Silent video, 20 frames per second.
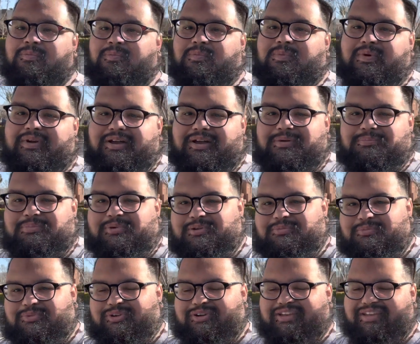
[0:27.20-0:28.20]
What up?
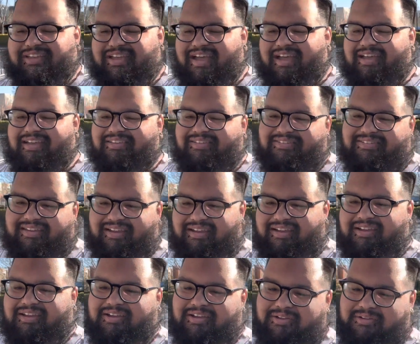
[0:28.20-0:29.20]
Good morning, guys.
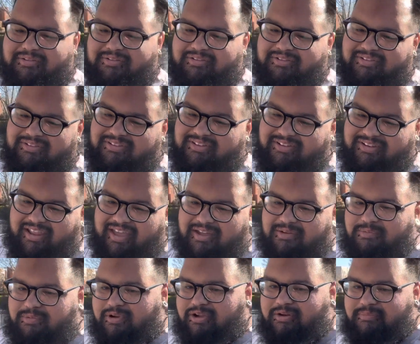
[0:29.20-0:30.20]
Uh, today
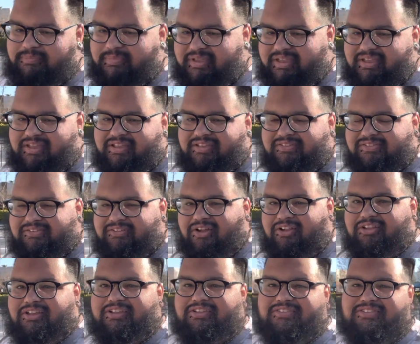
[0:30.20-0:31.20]
we're going to be
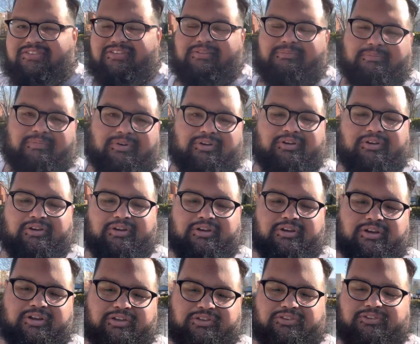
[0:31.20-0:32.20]
installing some
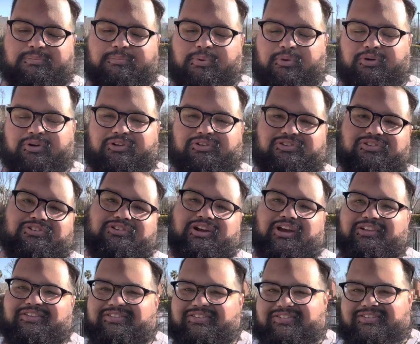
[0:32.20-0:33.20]
hood support
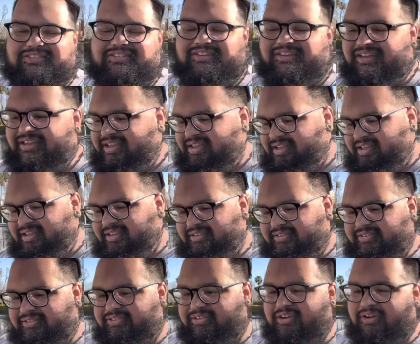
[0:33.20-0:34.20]
struts.
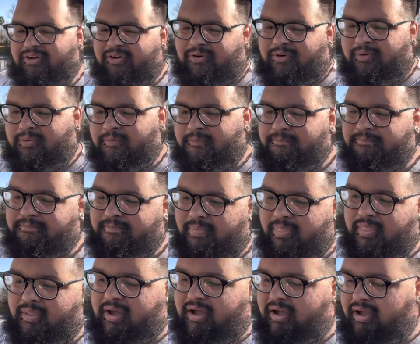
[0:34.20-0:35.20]
So
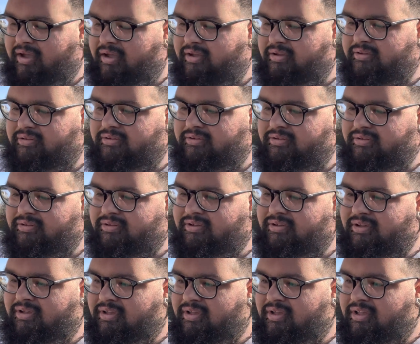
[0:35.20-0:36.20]
uh,
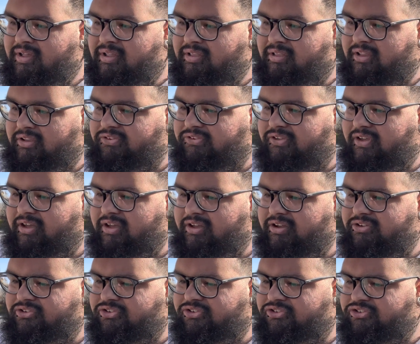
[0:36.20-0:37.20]
let's uh,
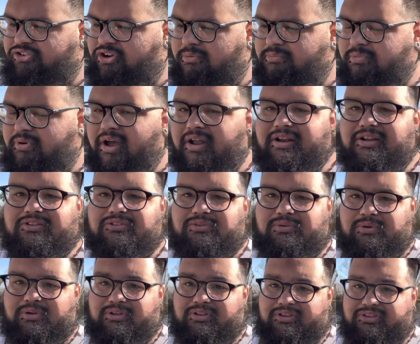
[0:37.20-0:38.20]
just jump right
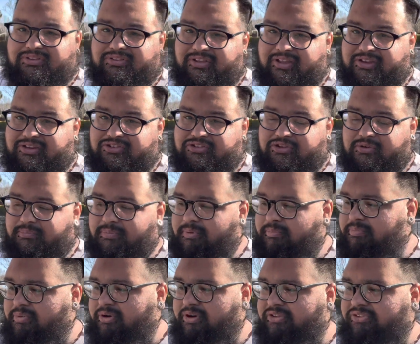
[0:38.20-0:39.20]
into it. Looks like it should be
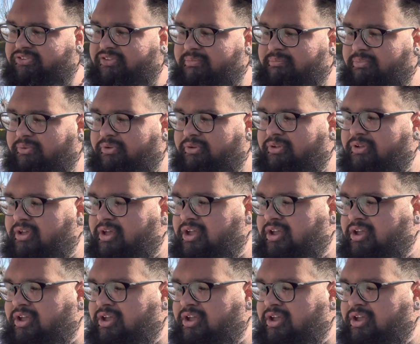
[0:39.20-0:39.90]
pretty simple.